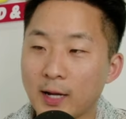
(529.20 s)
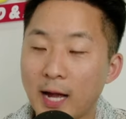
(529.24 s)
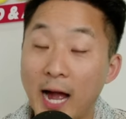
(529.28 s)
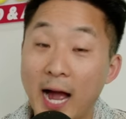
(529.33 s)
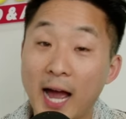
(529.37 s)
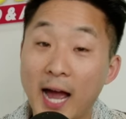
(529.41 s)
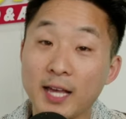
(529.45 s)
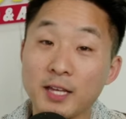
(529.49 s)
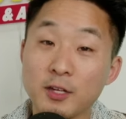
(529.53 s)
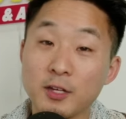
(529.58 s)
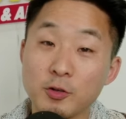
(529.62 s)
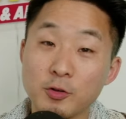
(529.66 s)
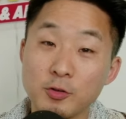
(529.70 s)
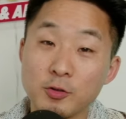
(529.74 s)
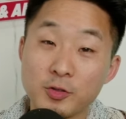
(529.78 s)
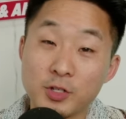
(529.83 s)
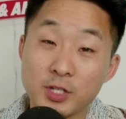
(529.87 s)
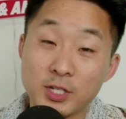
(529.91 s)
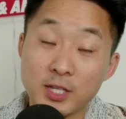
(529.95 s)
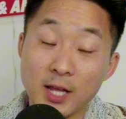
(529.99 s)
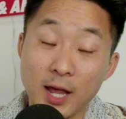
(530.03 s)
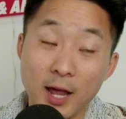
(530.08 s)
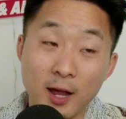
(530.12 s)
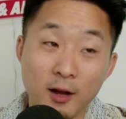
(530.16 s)
I
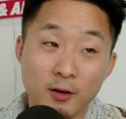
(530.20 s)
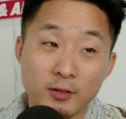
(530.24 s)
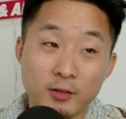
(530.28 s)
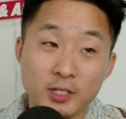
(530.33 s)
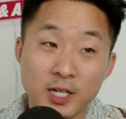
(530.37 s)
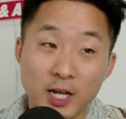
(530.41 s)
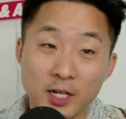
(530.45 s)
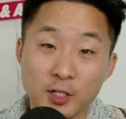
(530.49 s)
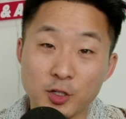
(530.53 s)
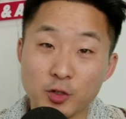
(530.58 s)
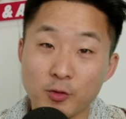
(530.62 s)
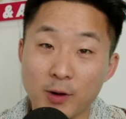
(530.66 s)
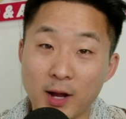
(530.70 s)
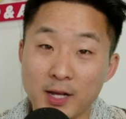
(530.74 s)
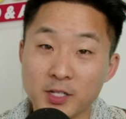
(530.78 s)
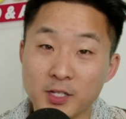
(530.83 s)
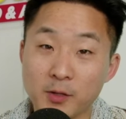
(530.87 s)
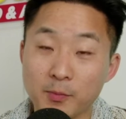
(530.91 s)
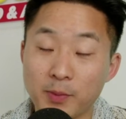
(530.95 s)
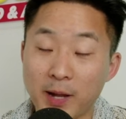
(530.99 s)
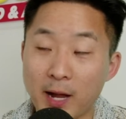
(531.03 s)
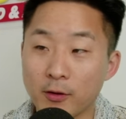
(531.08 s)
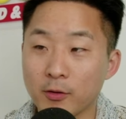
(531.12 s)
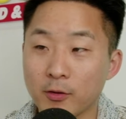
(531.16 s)
use hair
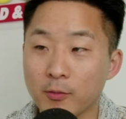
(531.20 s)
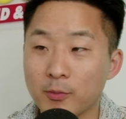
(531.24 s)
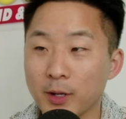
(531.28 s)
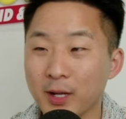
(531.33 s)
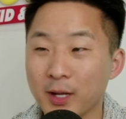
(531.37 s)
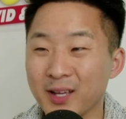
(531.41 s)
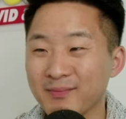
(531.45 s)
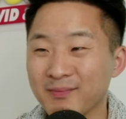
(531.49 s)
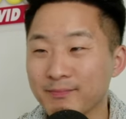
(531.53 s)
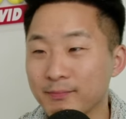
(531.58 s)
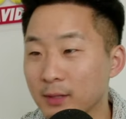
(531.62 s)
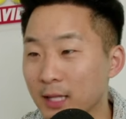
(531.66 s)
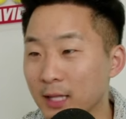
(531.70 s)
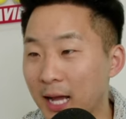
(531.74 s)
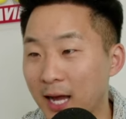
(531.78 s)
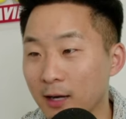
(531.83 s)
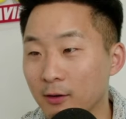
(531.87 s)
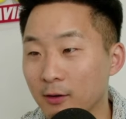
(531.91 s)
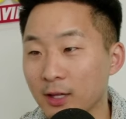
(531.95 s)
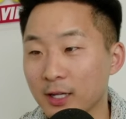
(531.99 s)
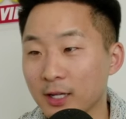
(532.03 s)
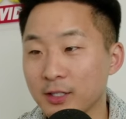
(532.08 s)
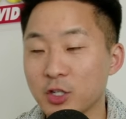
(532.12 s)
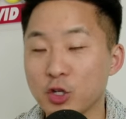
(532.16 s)
texturizing powder, but I
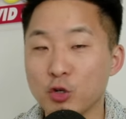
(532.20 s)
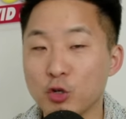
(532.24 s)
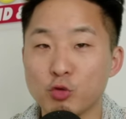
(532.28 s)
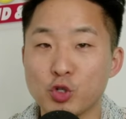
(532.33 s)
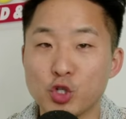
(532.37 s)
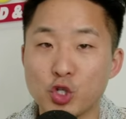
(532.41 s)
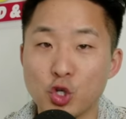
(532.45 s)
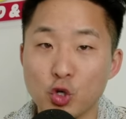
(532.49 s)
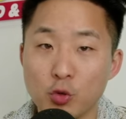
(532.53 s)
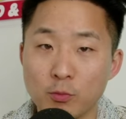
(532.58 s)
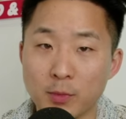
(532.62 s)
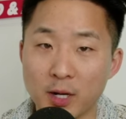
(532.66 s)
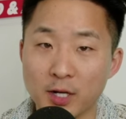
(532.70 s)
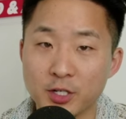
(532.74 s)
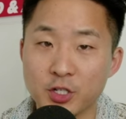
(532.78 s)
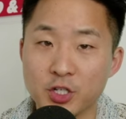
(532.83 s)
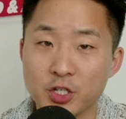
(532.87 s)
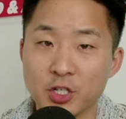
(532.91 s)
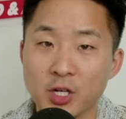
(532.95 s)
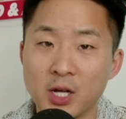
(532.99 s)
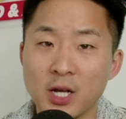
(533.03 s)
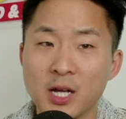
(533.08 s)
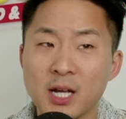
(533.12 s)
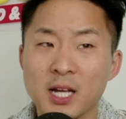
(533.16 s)
don't like to use too
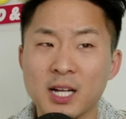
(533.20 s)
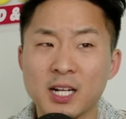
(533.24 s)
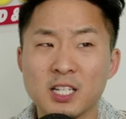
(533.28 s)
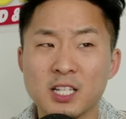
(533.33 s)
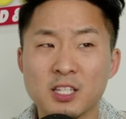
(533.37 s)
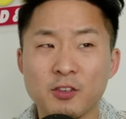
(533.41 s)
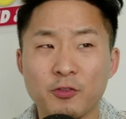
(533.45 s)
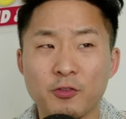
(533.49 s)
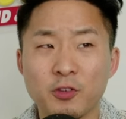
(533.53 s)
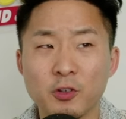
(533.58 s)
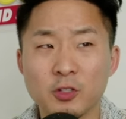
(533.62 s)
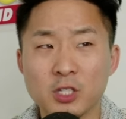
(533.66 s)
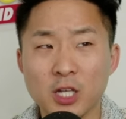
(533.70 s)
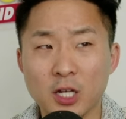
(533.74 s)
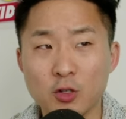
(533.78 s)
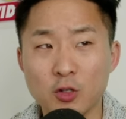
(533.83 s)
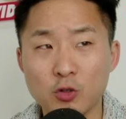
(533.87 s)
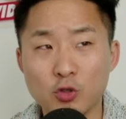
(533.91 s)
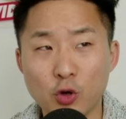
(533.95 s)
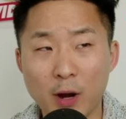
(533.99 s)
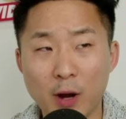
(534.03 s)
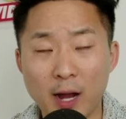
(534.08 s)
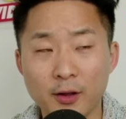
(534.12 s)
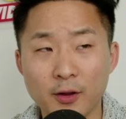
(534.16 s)
much because it feels like
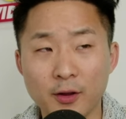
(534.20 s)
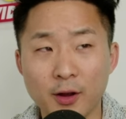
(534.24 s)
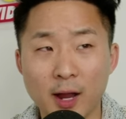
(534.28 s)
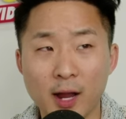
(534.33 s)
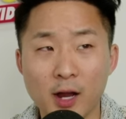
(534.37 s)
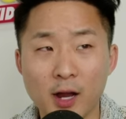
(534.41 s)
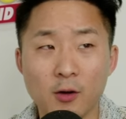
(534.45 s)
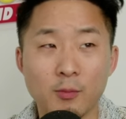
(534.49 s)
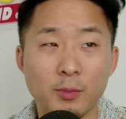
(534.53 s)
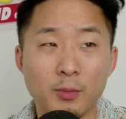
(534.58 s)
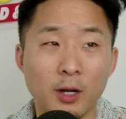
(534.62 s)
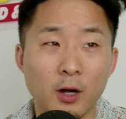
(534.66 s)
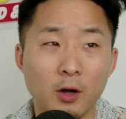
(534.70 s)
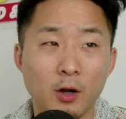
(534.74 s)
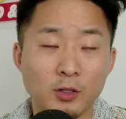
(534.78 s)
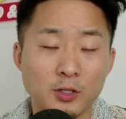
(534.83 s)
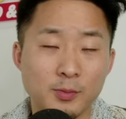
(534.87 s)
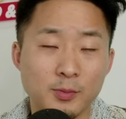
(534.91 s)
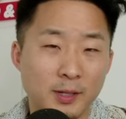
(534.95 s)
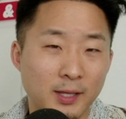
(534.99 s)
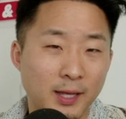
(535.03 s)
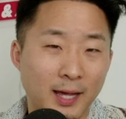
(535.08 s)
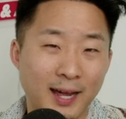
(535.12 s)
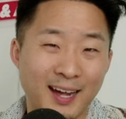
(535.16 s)
you dry out your hair, but
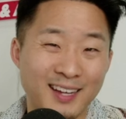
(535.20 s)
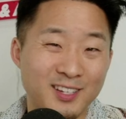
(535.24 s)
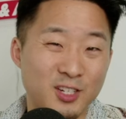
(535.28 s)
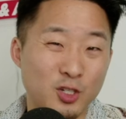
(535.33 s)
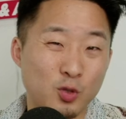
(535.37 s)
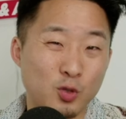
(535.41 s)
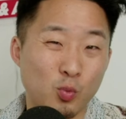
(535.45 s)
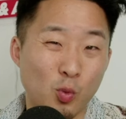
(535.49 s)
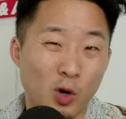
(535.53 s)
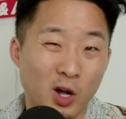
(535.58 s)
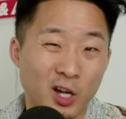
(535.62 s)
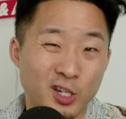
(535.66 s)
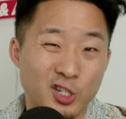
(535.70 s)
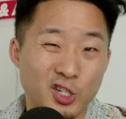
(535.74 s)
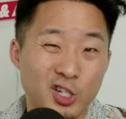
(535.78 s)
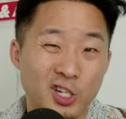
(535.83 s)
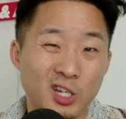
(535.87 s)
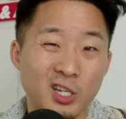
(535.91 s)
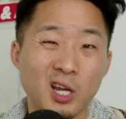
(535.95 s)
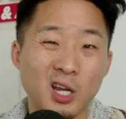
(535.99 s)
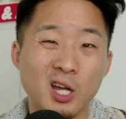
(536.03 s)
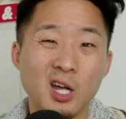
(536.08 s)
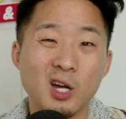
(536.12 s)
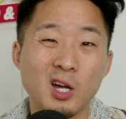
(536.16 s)
ultimately I just wash
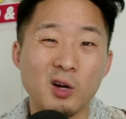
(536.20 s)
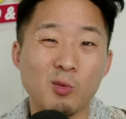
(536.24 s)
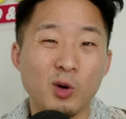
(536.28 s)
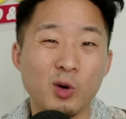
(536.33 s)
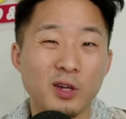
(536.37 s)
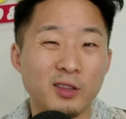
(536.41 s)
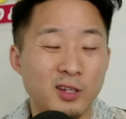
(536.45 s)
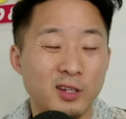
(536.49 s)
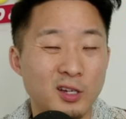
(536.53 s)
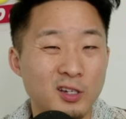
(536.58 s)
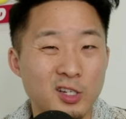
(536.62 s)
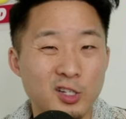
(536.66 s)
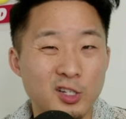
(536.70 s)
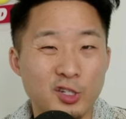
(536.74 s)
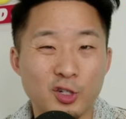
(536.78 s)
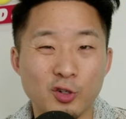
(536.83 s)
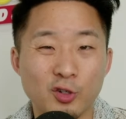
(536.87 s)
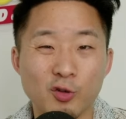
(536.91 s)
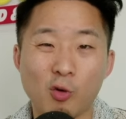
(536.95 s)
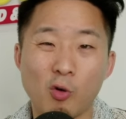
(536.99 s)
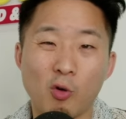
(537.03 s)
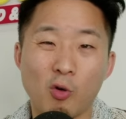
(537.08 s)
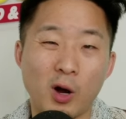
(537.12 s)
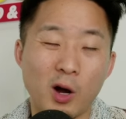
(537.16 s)
it with
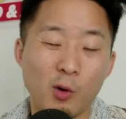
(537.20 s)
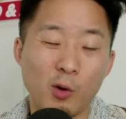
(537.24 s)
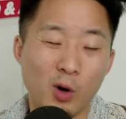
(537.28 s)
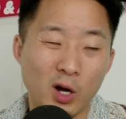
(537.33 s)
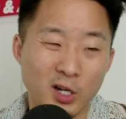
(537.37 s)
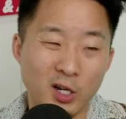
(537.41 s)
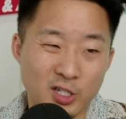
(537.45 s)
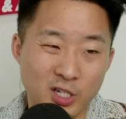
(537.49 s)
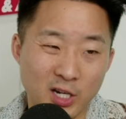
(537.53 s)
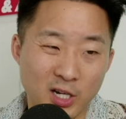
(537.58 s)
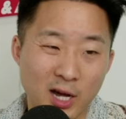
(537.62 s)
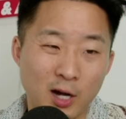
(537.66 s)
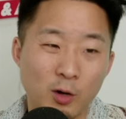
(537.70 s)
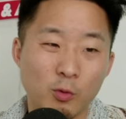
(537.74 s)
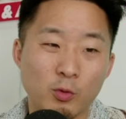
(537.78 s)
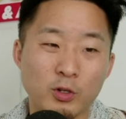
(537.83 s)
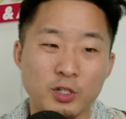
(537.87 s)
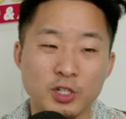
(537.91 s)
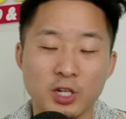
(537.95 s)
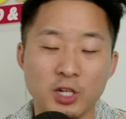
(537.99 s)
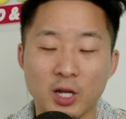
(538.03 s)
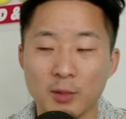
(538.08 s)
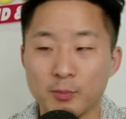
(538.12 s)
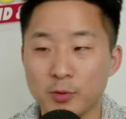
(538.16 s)
conditioner or I wash it out
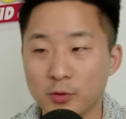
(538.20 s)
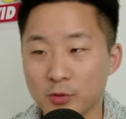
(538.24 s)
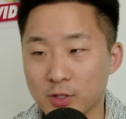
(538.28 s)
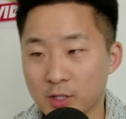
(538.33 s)
with shampoo